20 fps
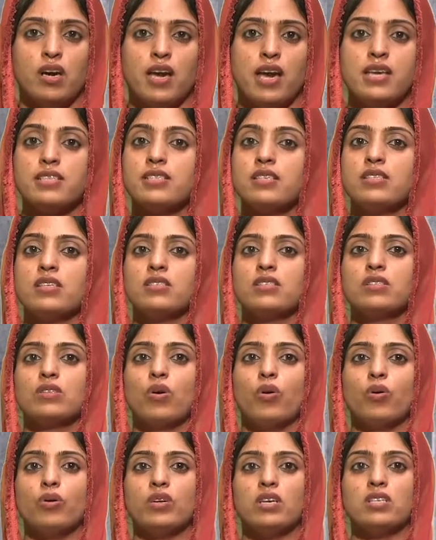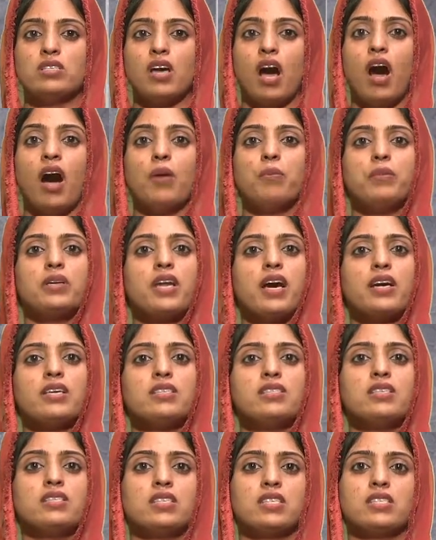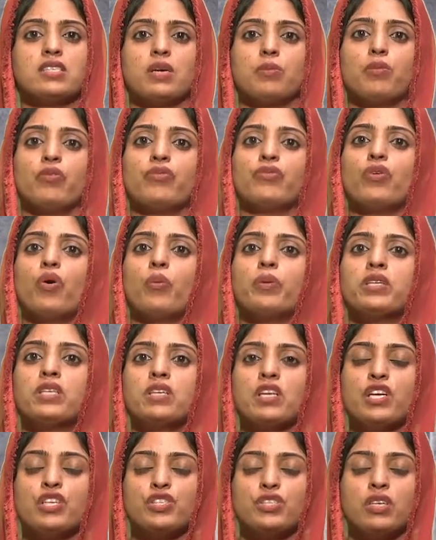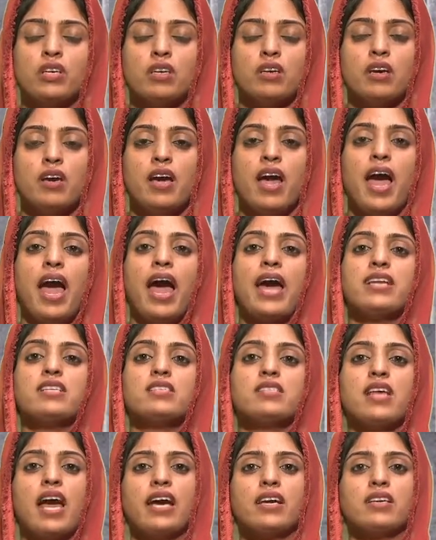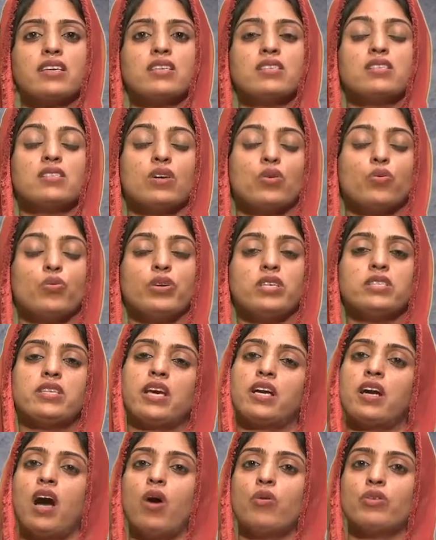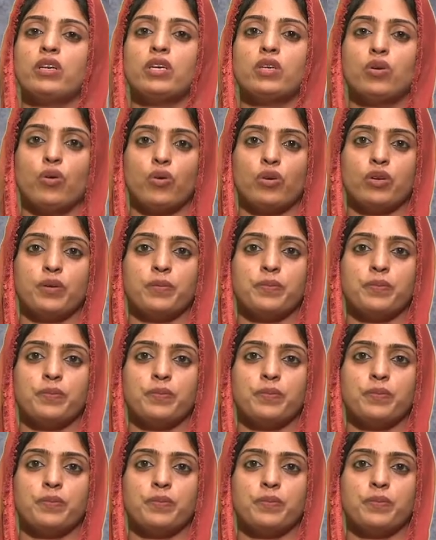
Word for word: HSN's code is Harmonized System of Nomenclature and SAC is Service Accounting Code.